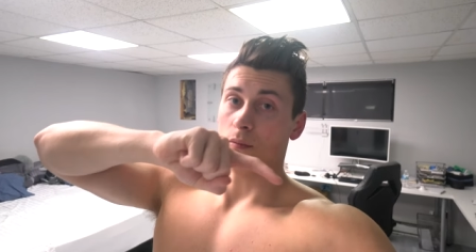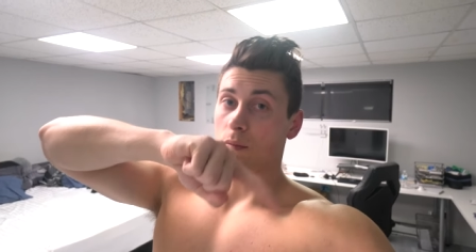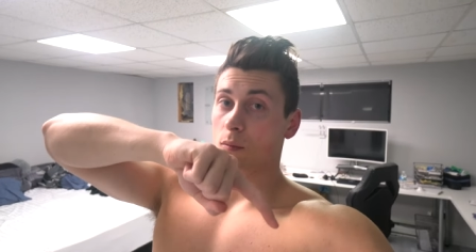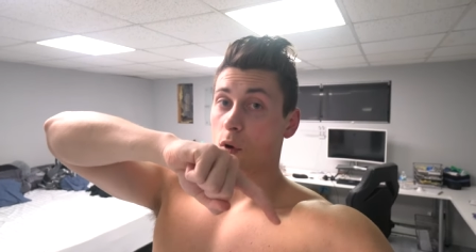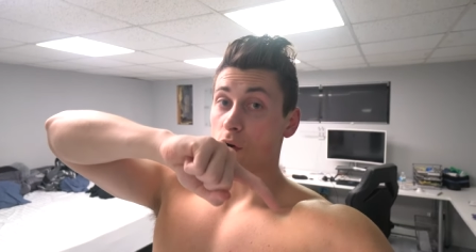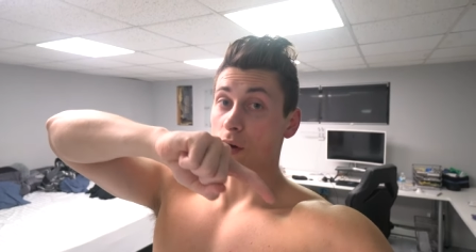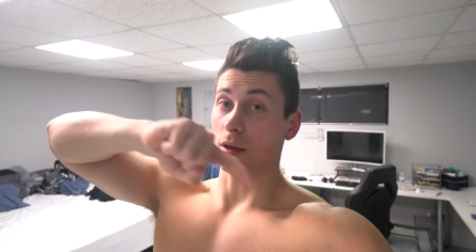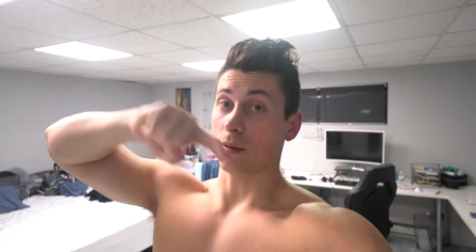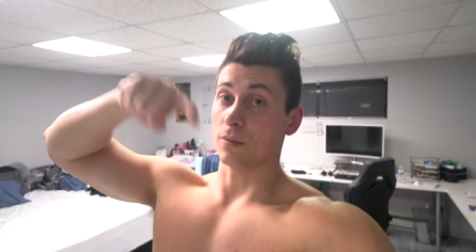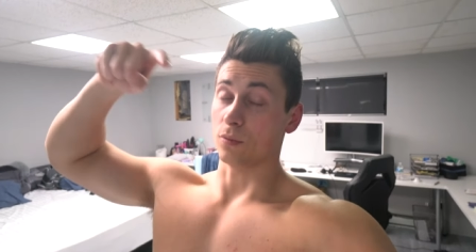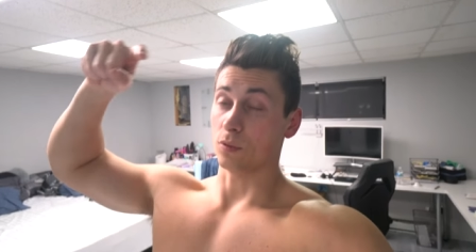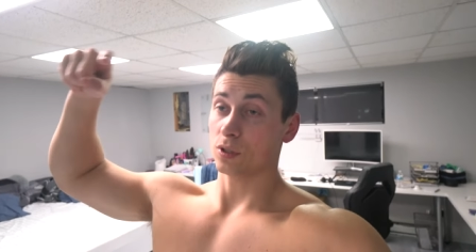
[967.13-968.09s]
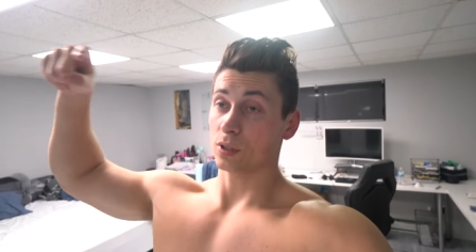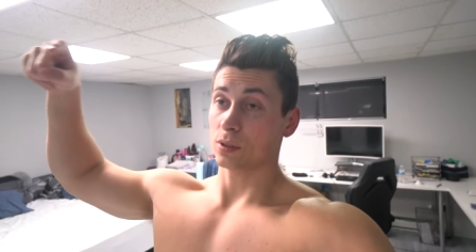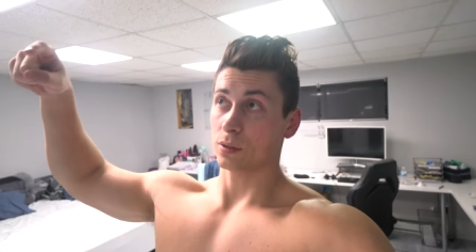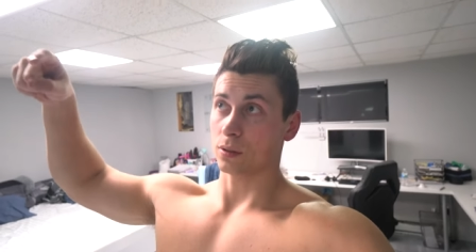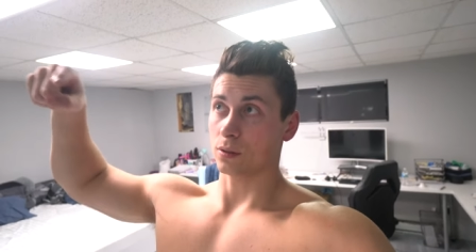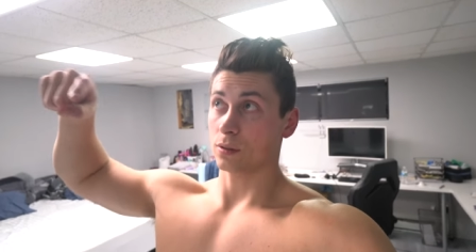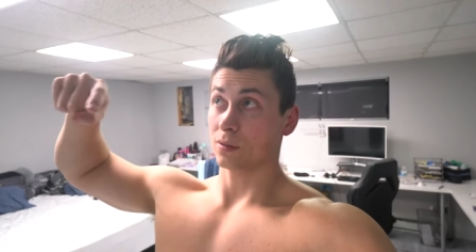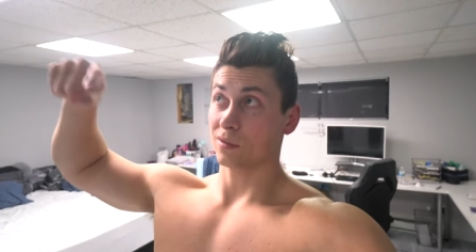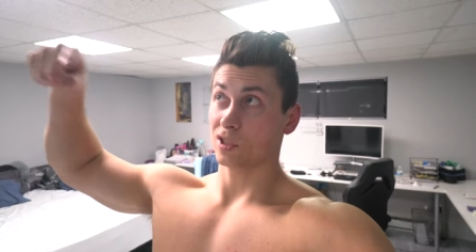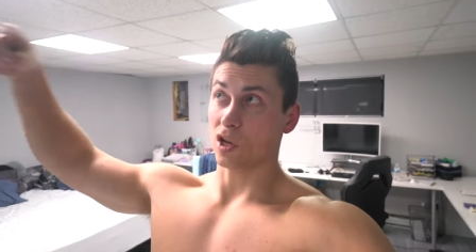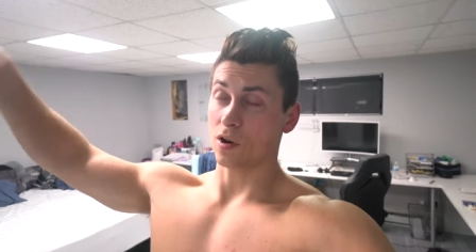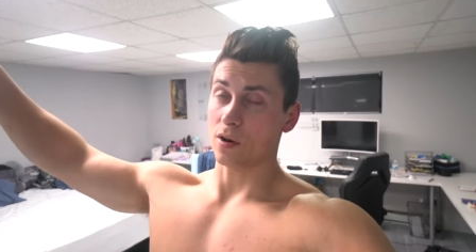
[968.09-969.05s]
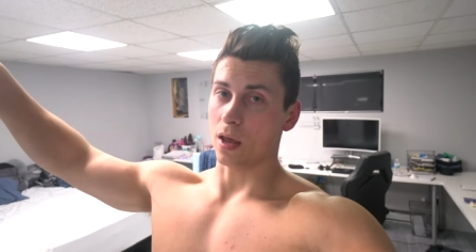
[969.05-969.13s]
Monday through
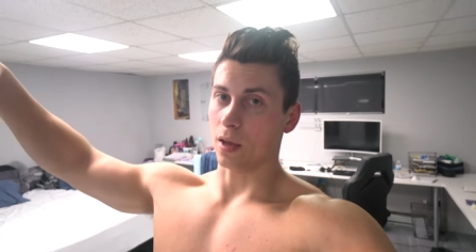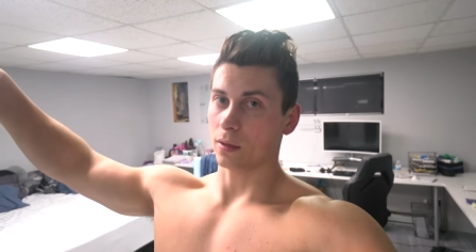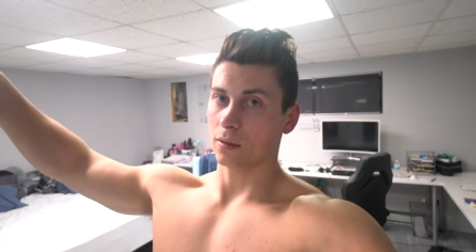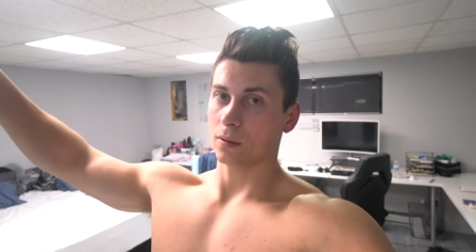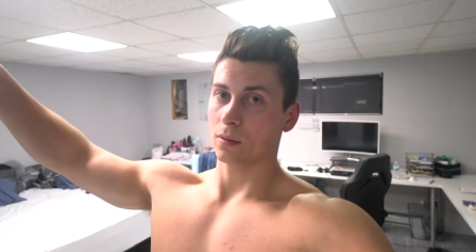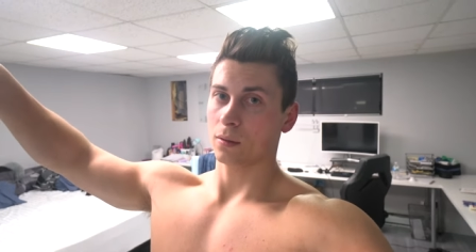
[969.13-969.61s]
Sunday